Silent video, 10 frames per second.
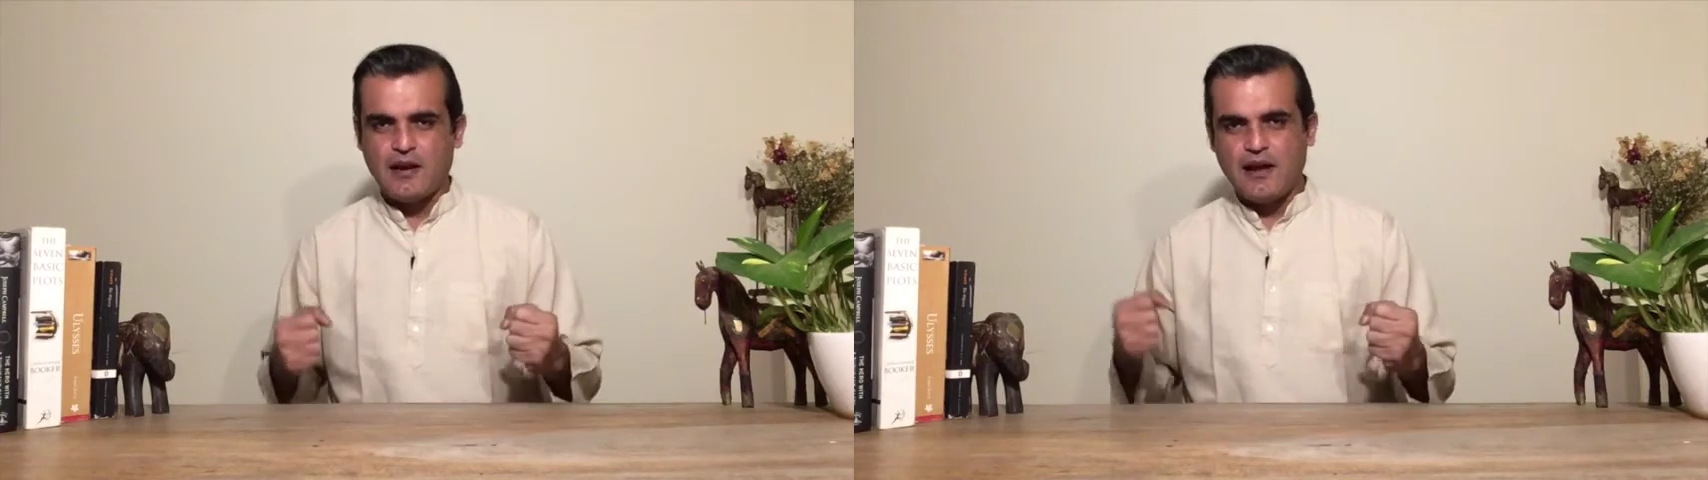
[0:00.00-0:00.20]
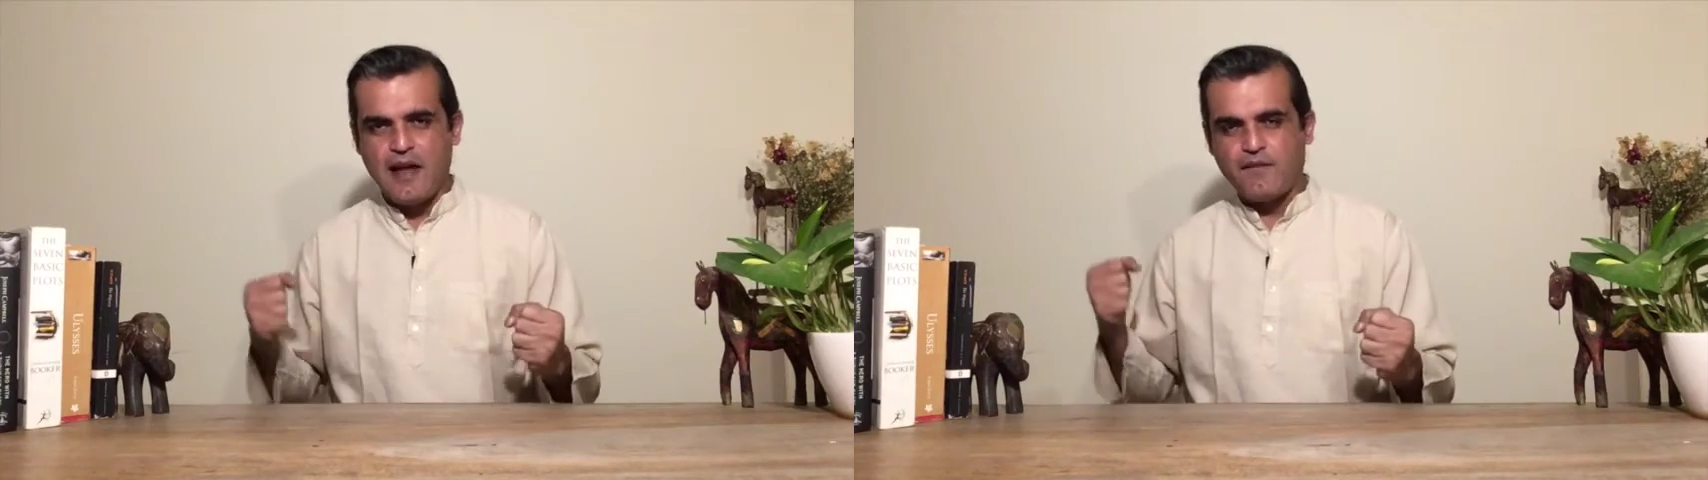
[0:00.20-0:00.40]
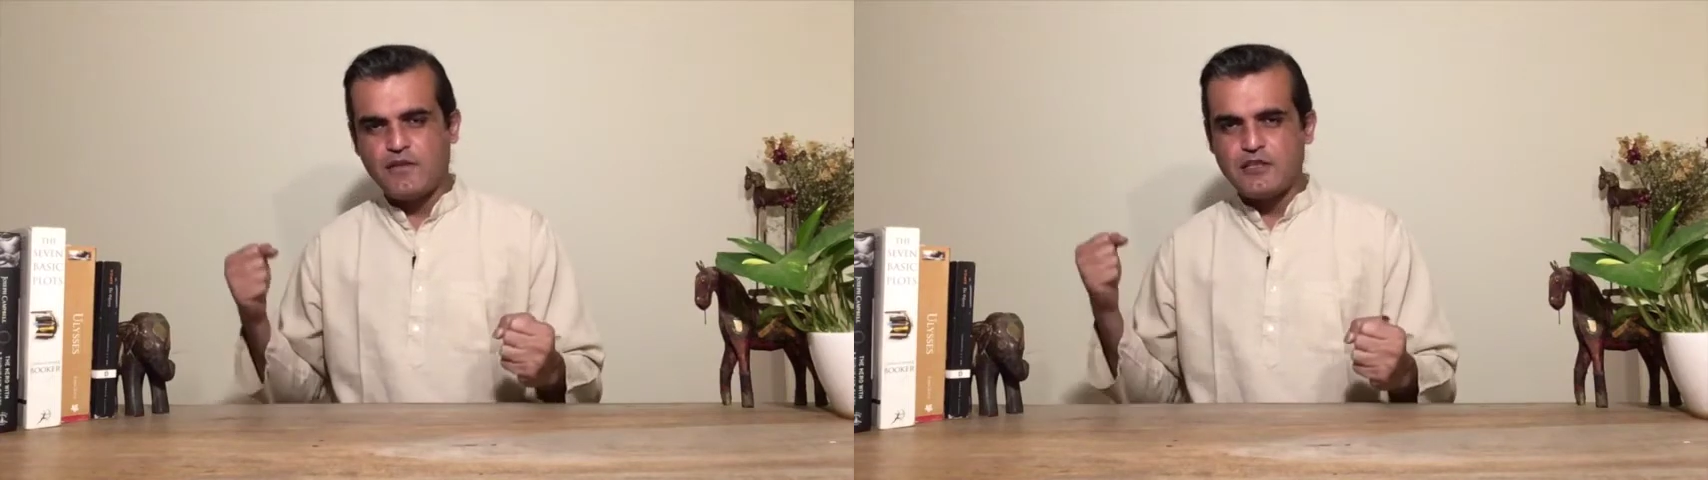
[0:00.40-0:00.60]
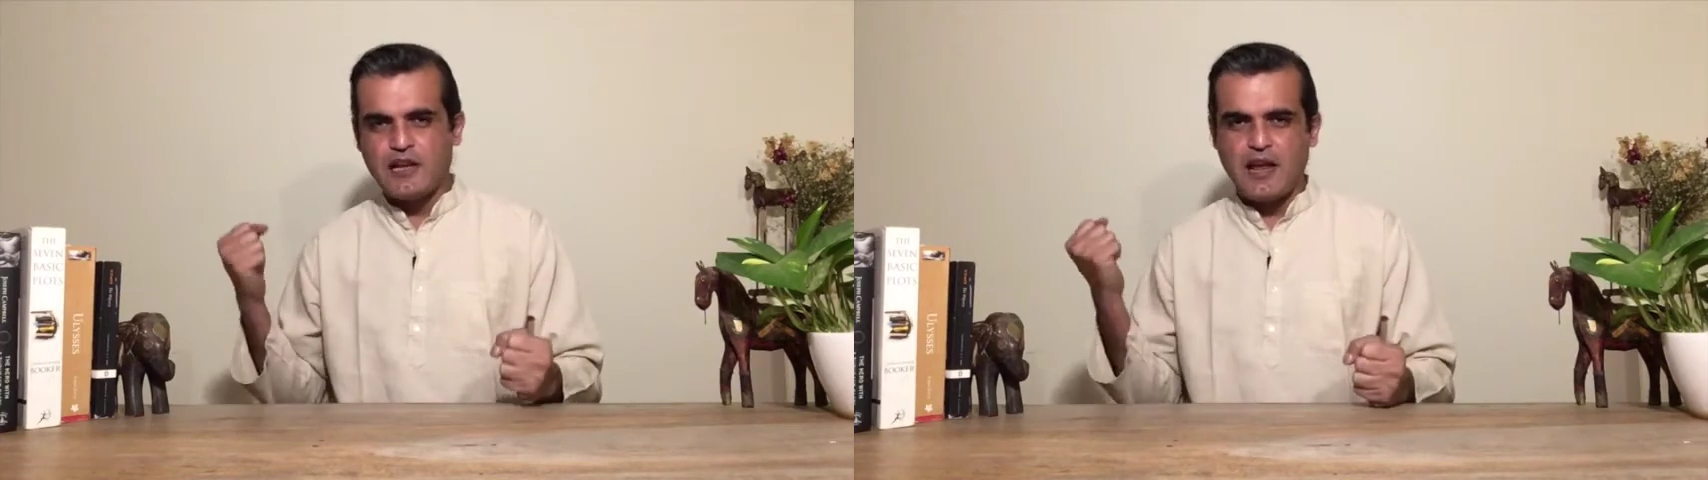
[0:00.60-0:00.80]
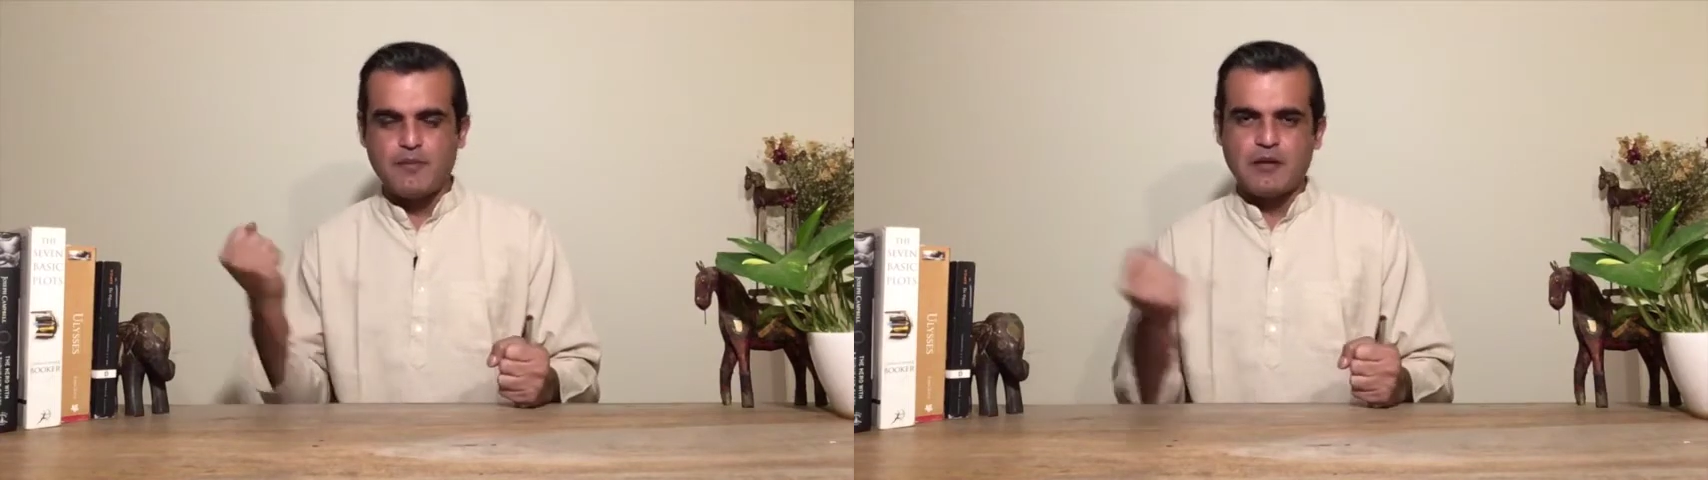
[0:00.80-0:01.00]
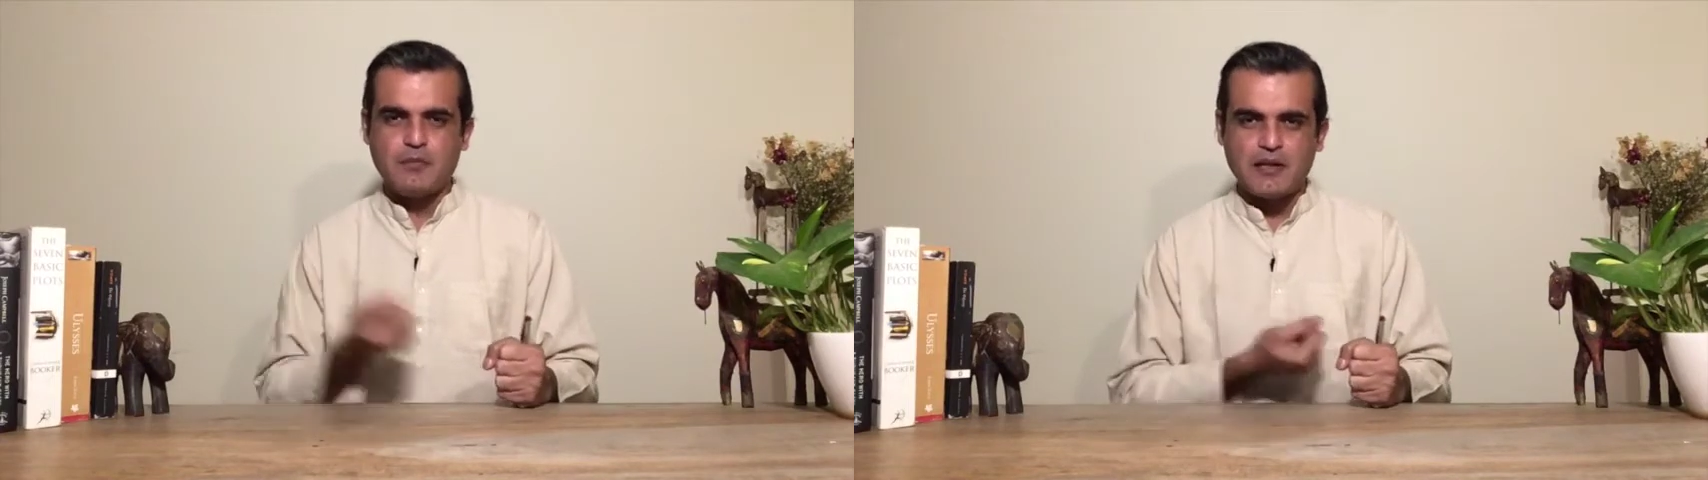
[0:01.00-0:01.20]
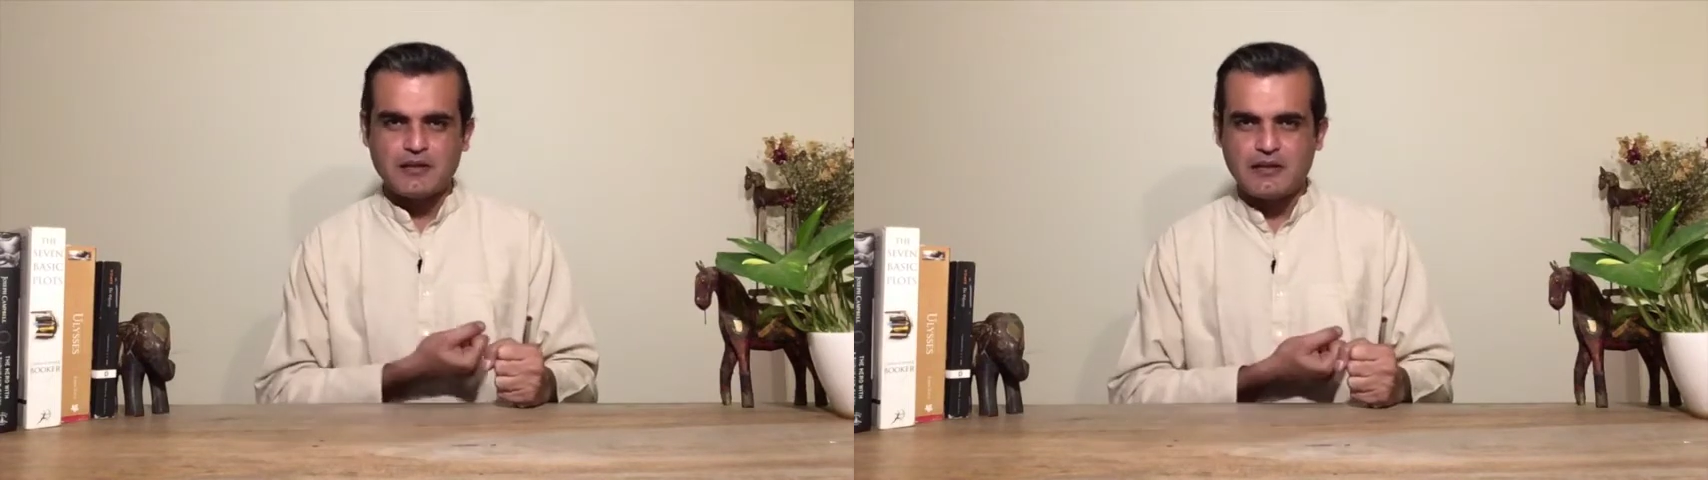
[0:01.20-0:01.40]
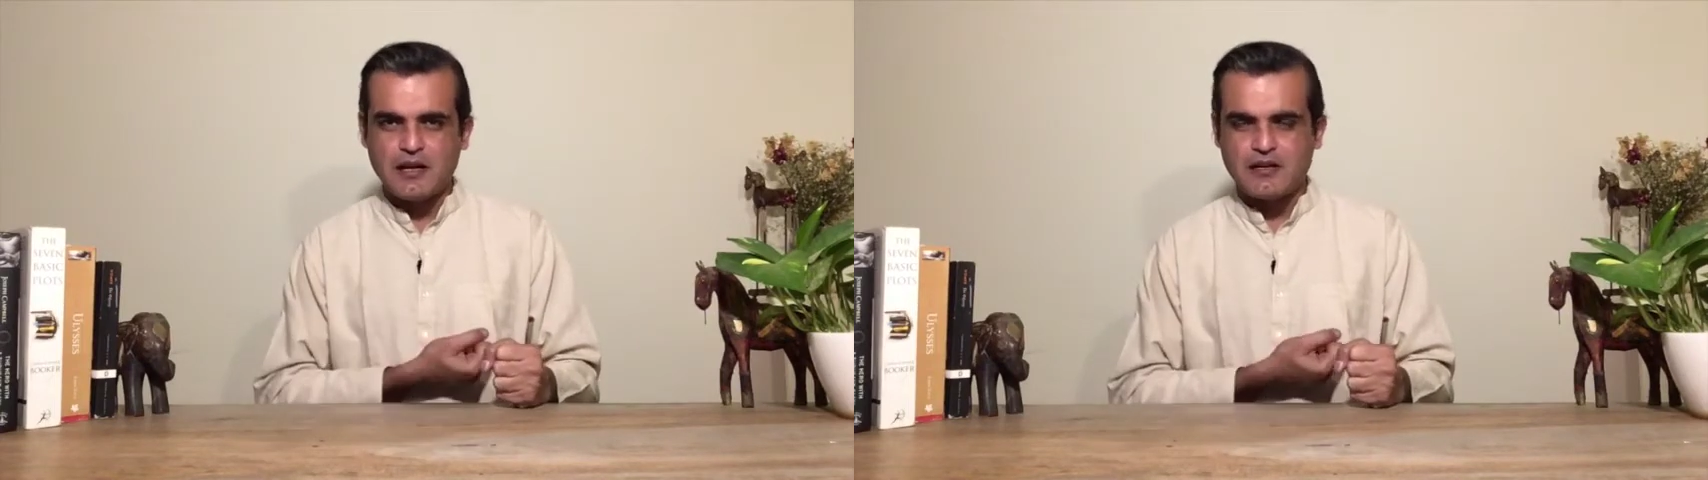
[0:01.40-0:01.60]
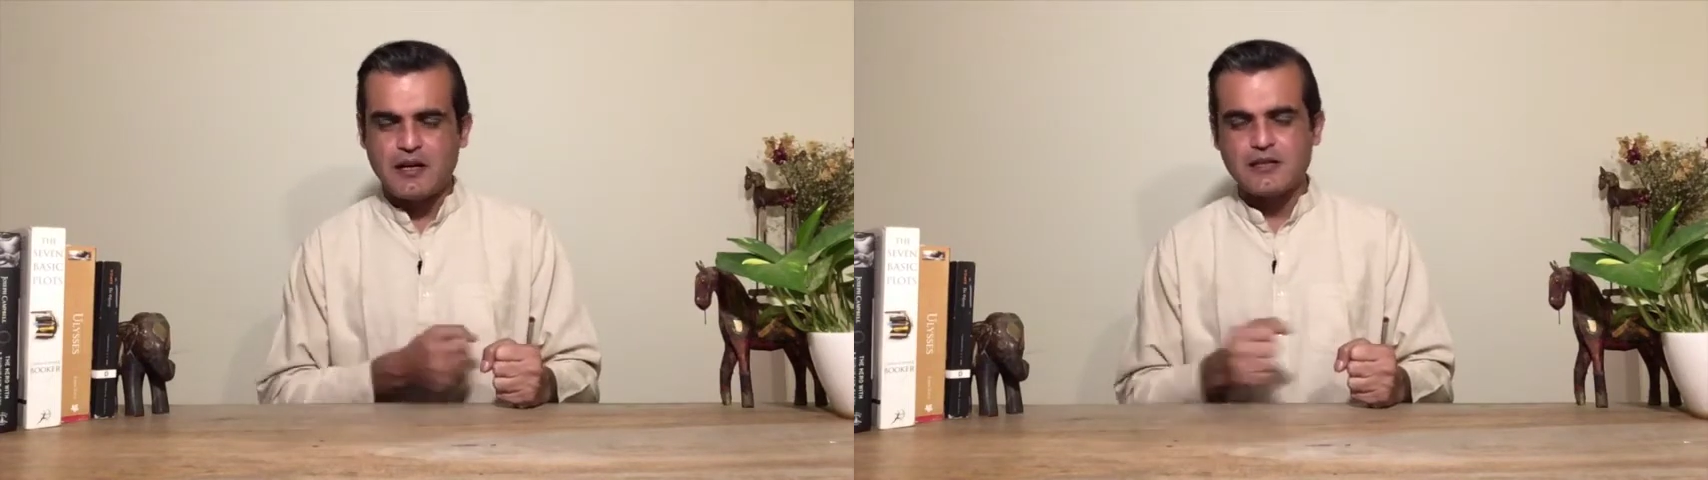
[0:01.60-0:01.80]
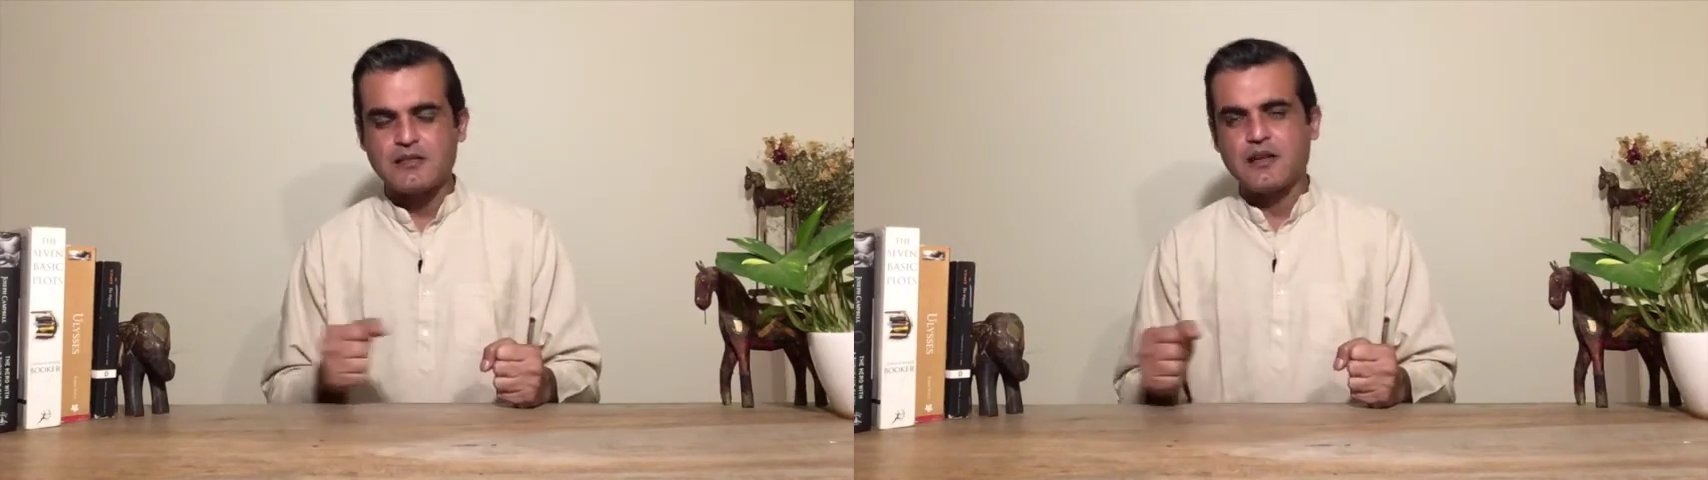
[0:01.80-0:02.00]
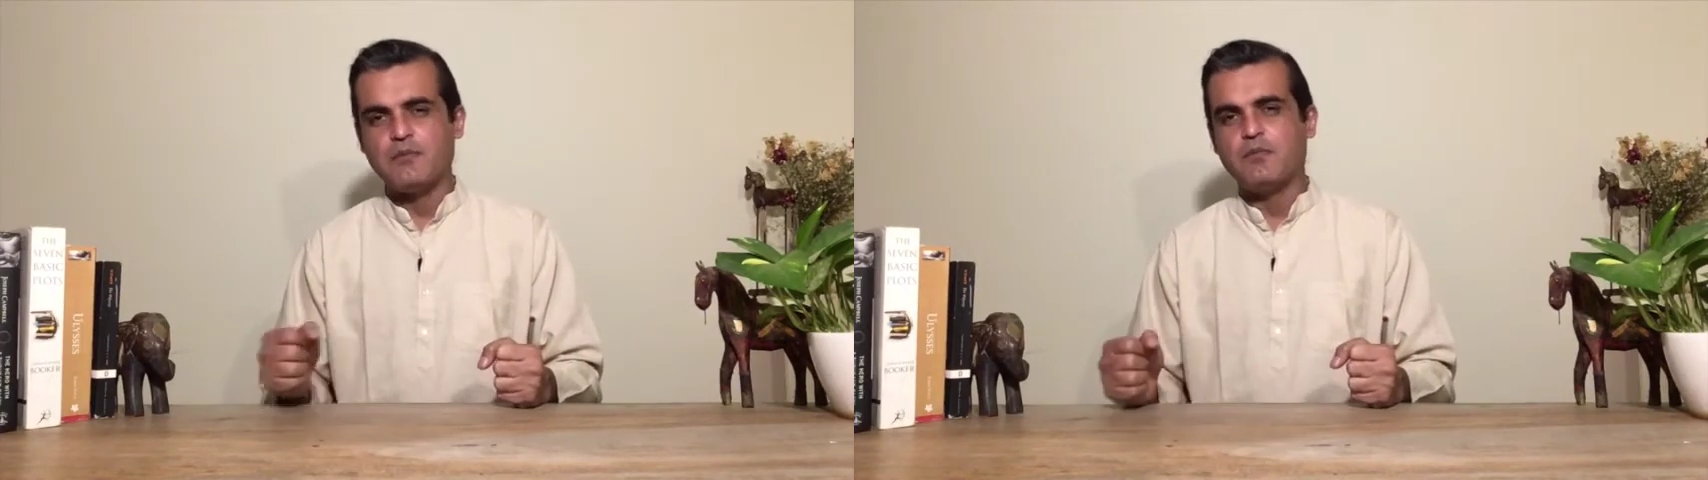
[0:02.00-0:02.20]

and every time the Matrika cuts